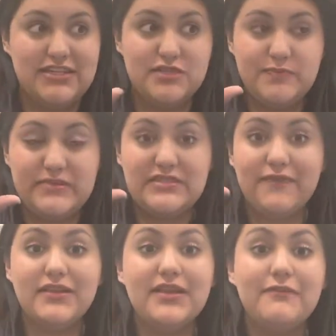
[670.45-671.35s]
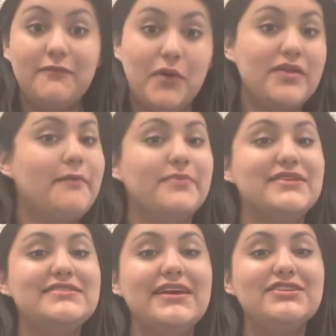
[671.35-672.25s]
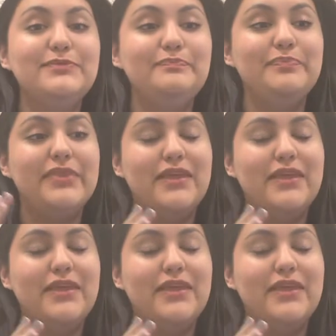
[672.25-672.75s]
specifically for that B section,